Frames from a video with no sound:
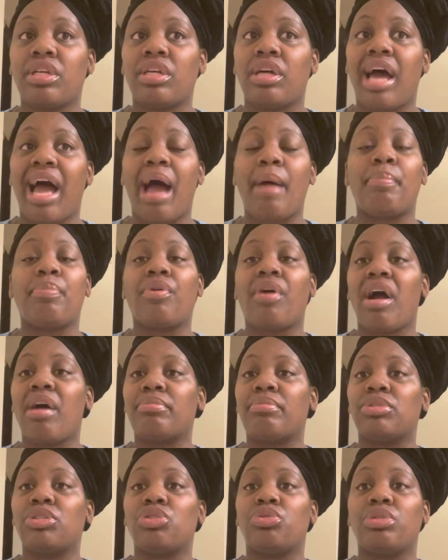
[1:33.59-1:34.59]
I
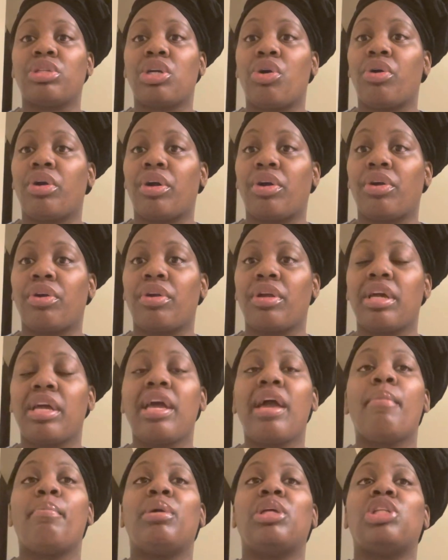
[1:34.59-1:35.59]
promise you it going to hurt.
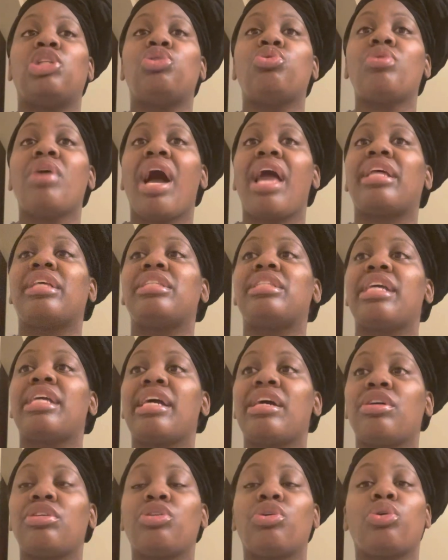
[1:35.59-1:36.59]
But you got to
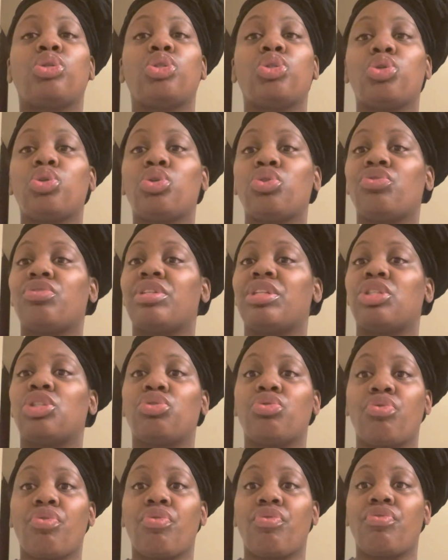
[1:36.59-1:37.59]
tell your children the
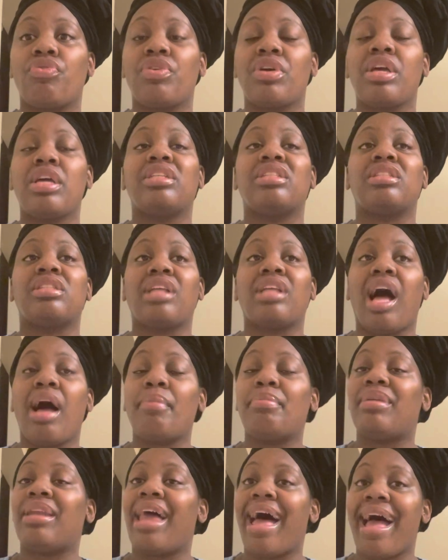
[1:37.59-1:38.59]
truth. Stop
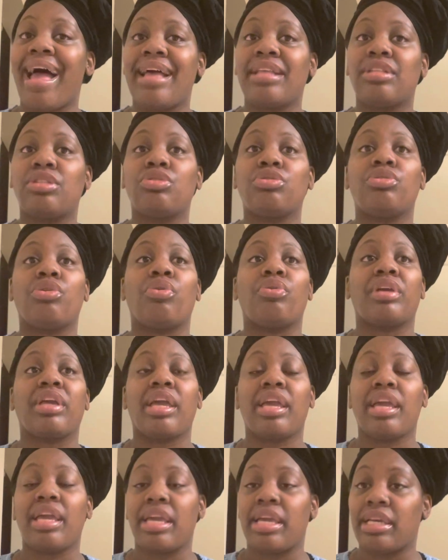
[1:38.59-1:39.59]
lying to your
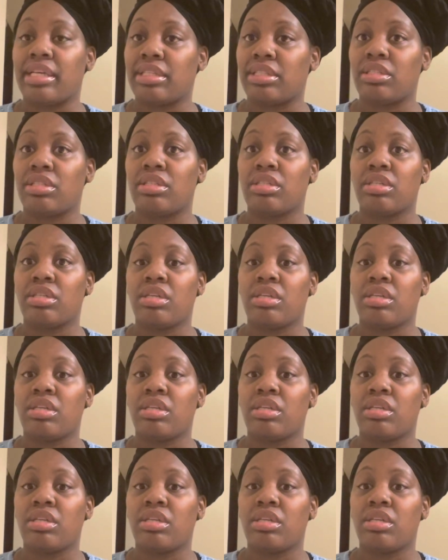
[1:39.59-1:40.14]
kids.